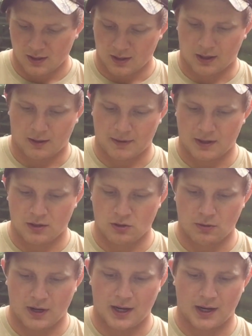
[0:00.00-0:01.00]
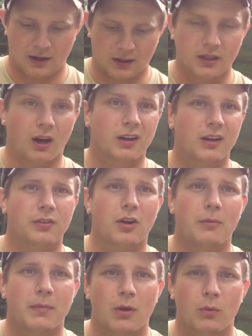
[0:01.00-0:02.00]
I knew I had a carcass
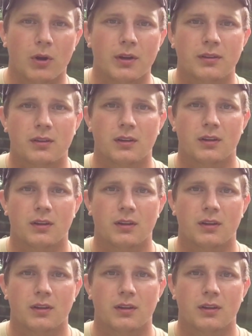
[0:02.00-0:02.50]
out in my woods,